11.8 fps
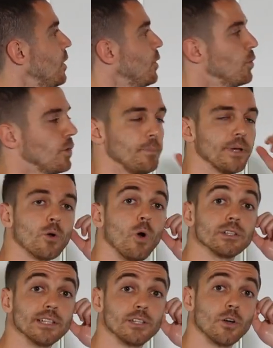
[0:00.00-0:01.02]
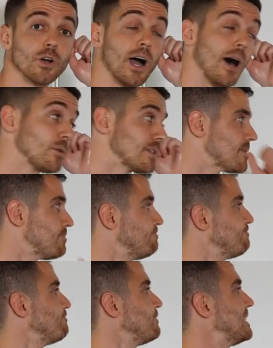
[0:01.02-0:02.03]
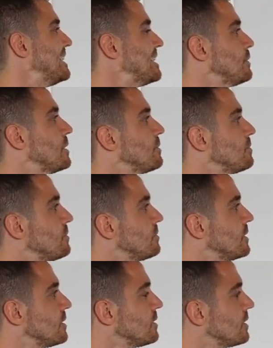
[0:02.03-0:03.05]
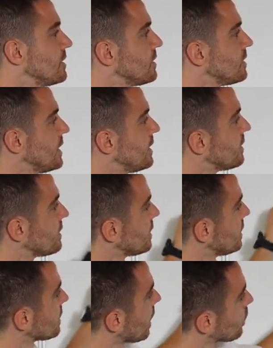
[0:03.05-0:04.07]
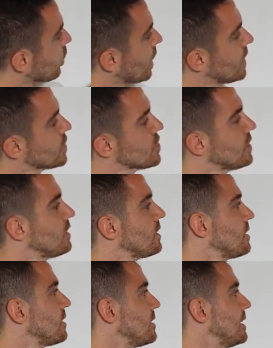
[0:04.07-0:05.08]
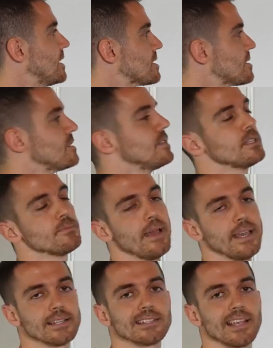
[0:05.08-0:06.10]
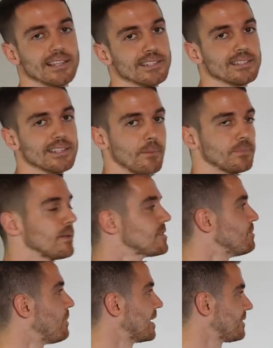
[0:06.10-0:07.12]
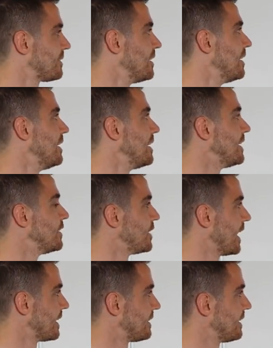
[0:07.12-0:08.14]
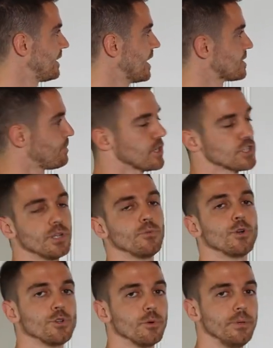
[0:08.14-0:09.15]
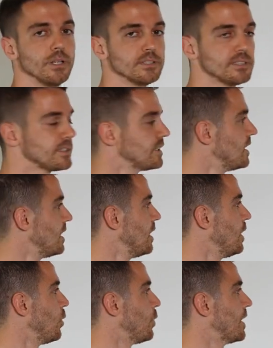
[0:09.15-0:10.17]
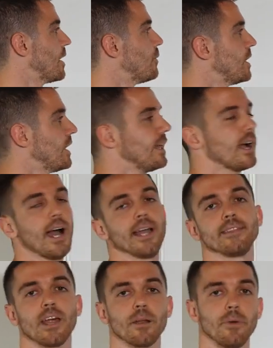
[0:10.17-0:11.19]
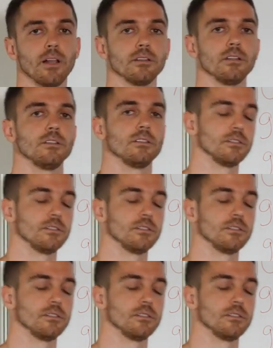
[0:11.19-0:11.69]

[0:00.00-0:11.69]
you will be cold at your house. This will, in calculation, this makes sense sometimes, but in reality, especially for new builds, we have really high thermal